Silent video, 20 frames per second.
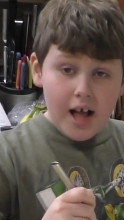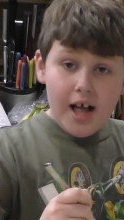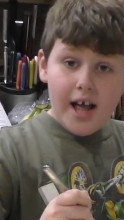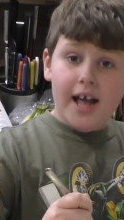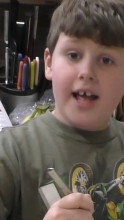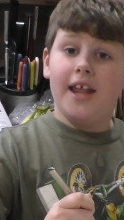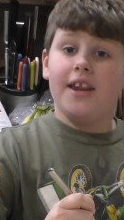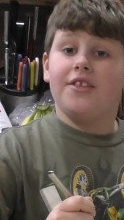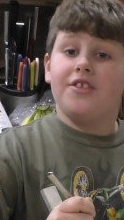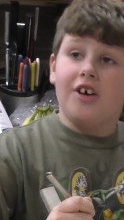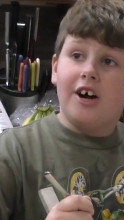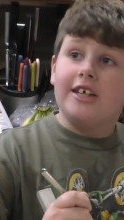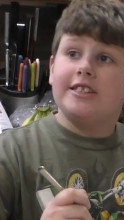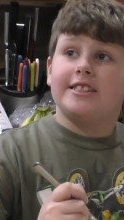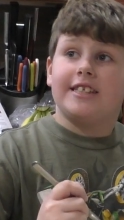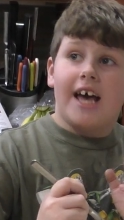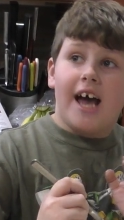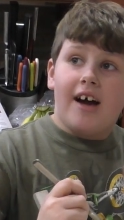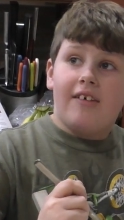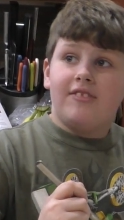It does
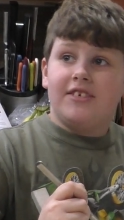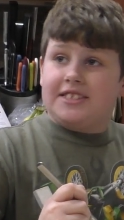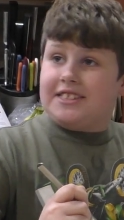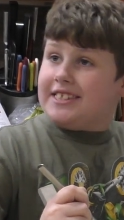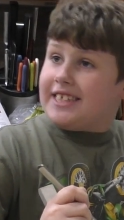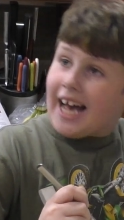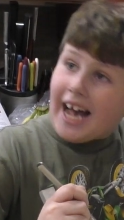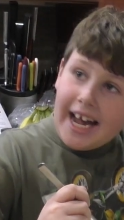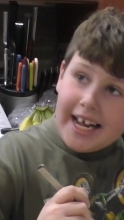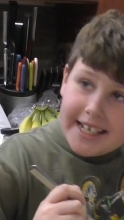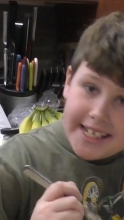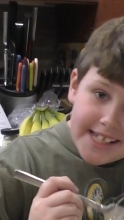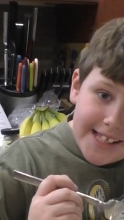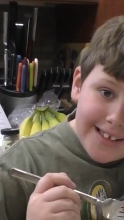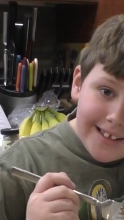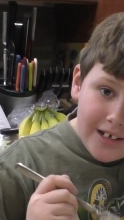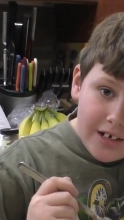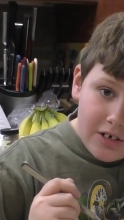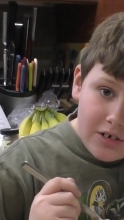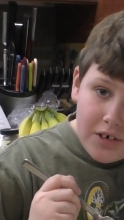have a tiny
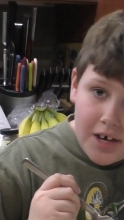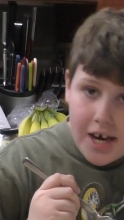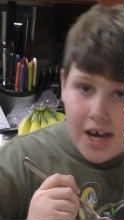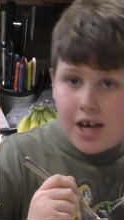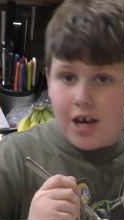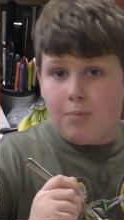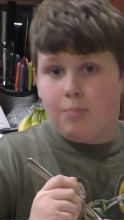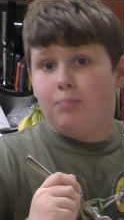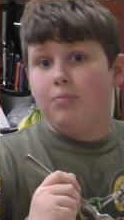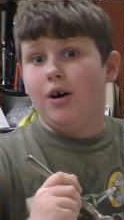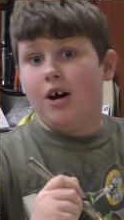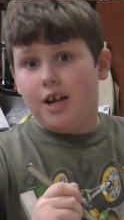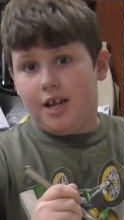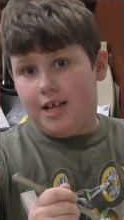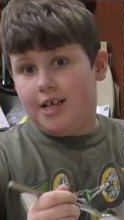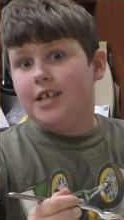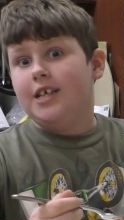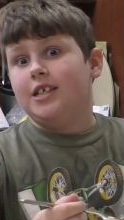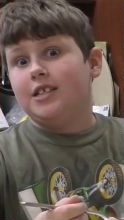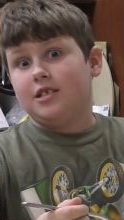little kick, but
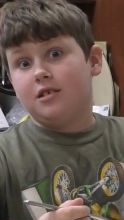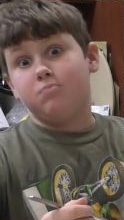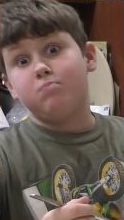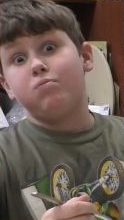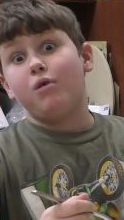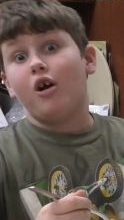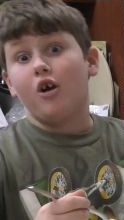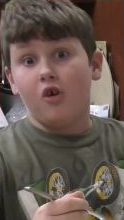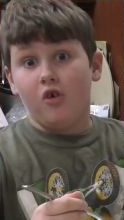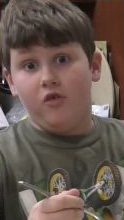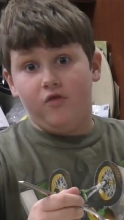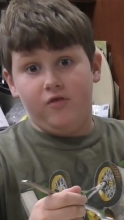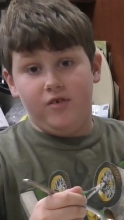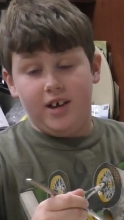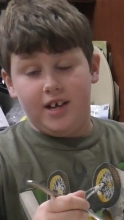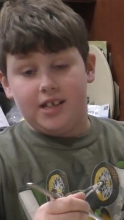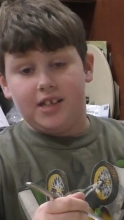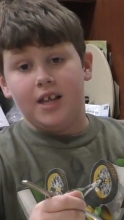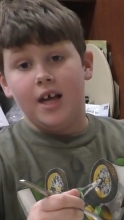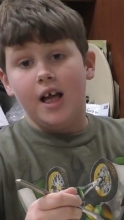it's
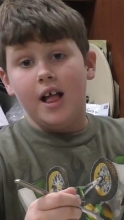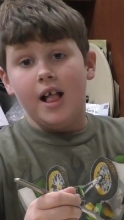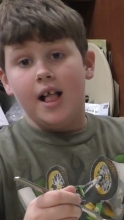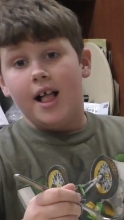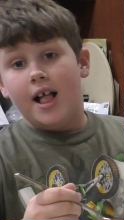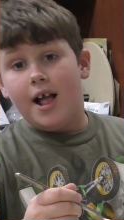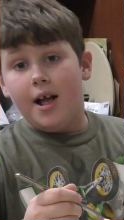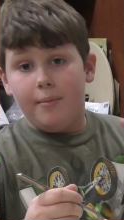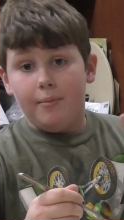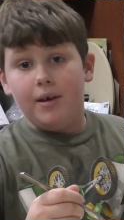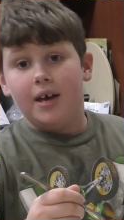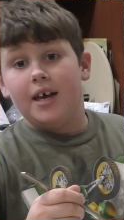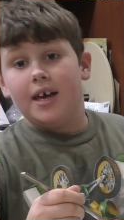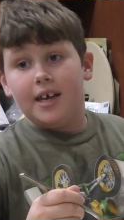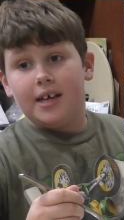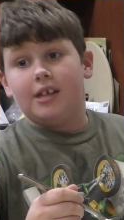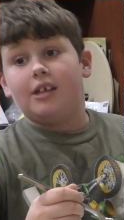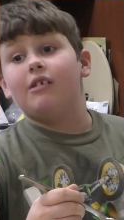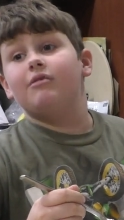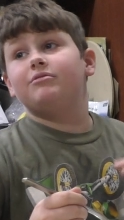perfect.
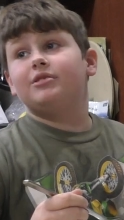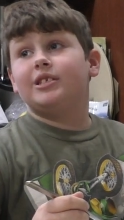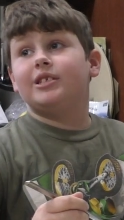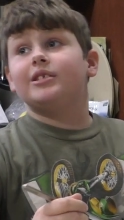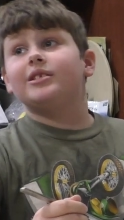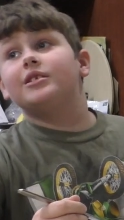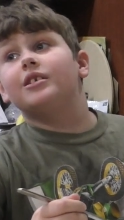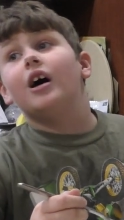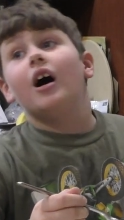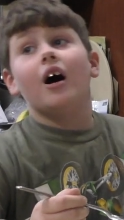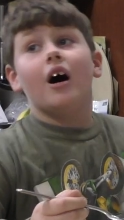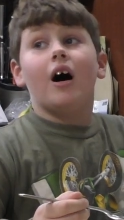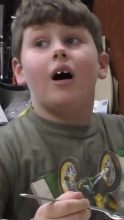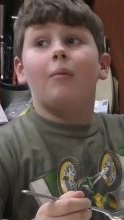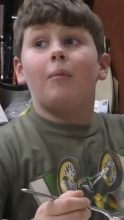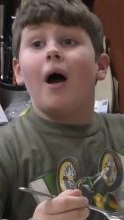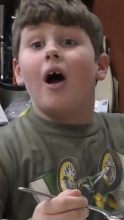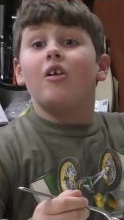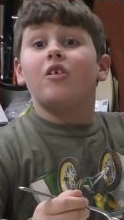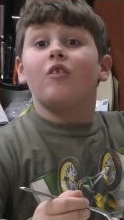It gives it the
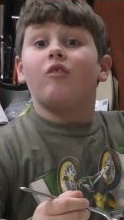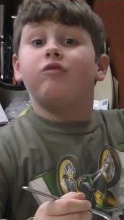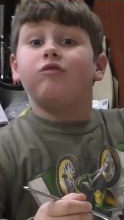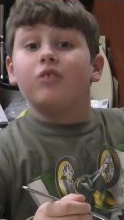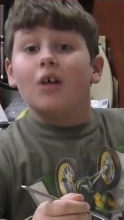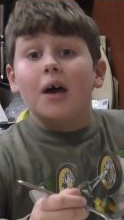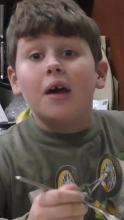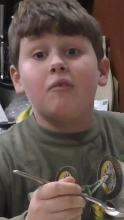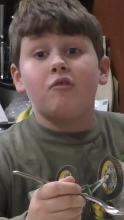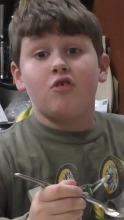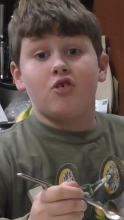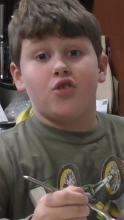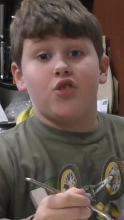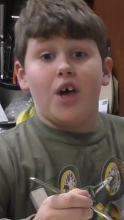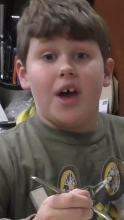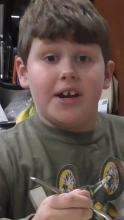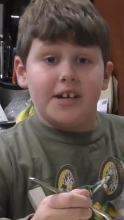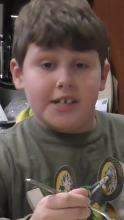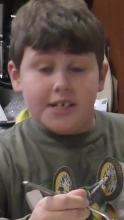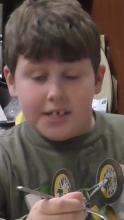amount of flavor
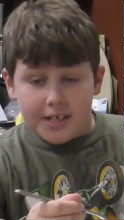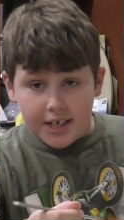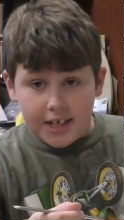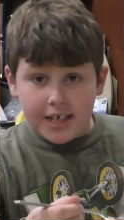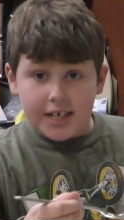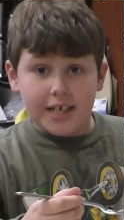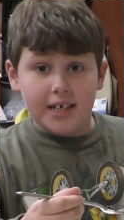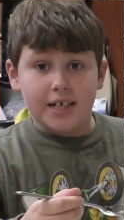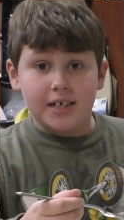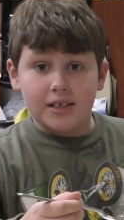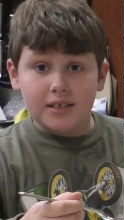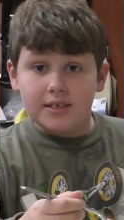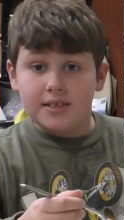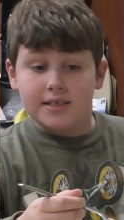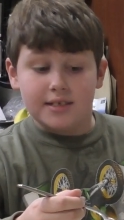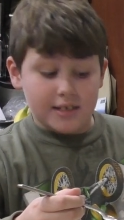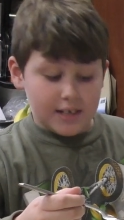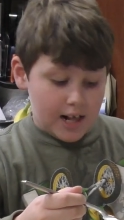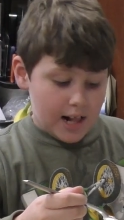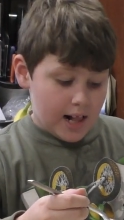that it
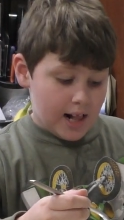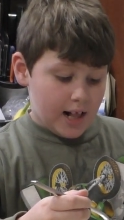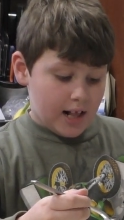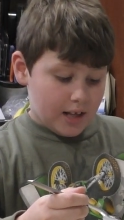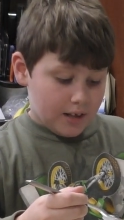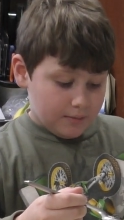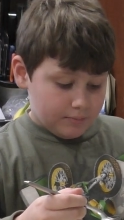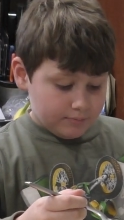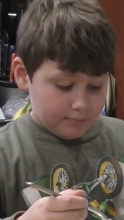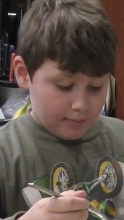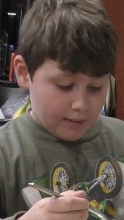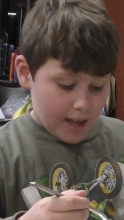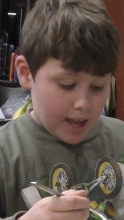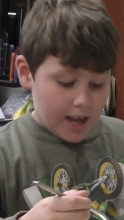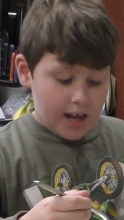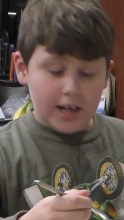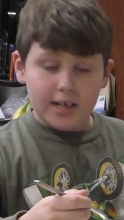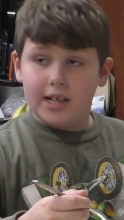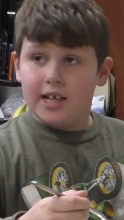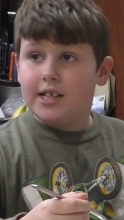needs,
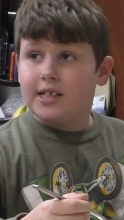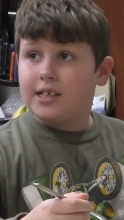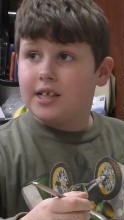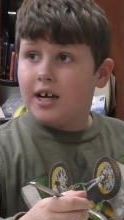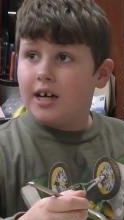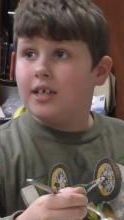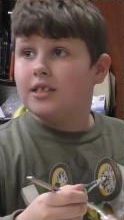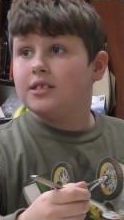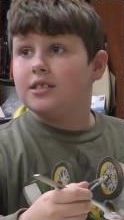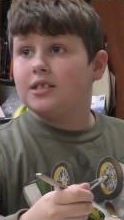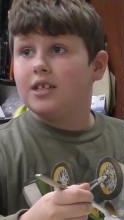and it does